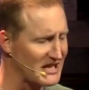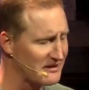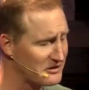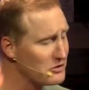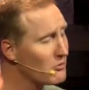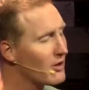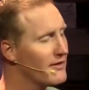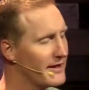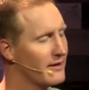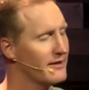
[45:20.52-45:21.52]
you are
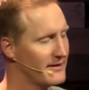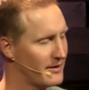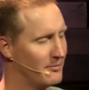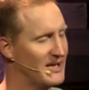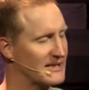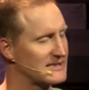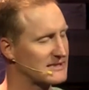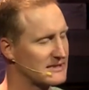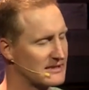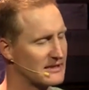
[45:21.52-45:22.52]
there in their midst.
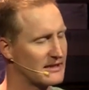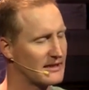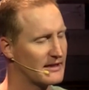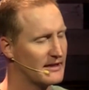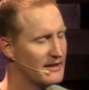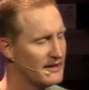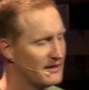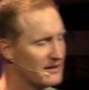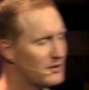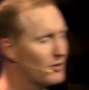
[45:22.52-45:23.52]

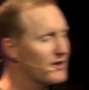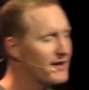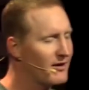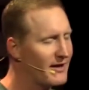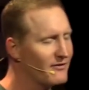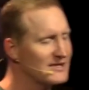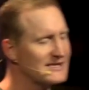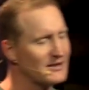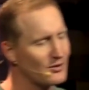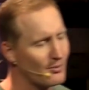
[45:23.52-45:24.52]
You are there every
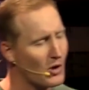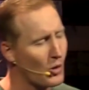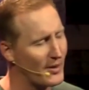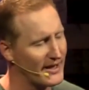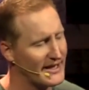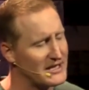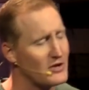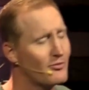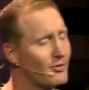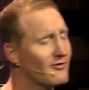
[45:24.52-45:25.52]
single moment. And
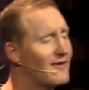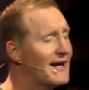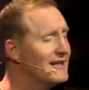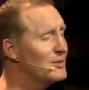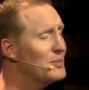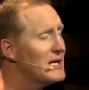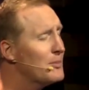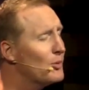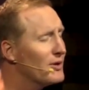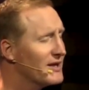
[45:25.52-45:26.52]
you've provided
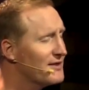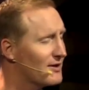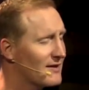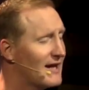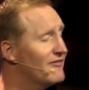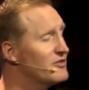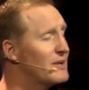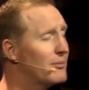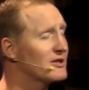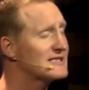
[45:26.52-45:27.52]
people in their life to be
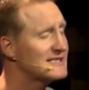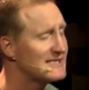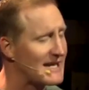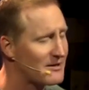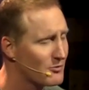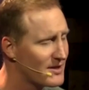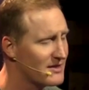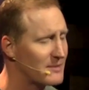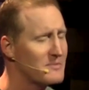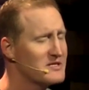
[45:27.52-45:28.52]
able to stand with
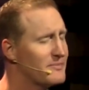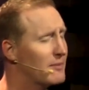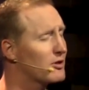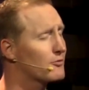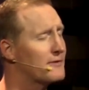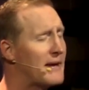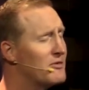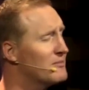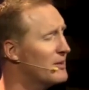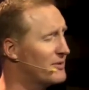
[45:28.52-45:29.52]
them, to be able to wrap
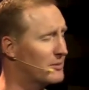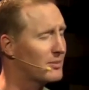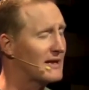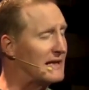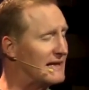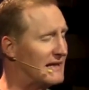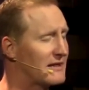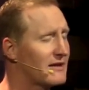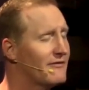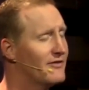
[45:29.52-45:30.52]
them up in a blanket
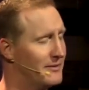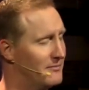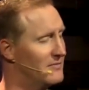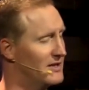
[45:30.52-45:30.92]
and love them.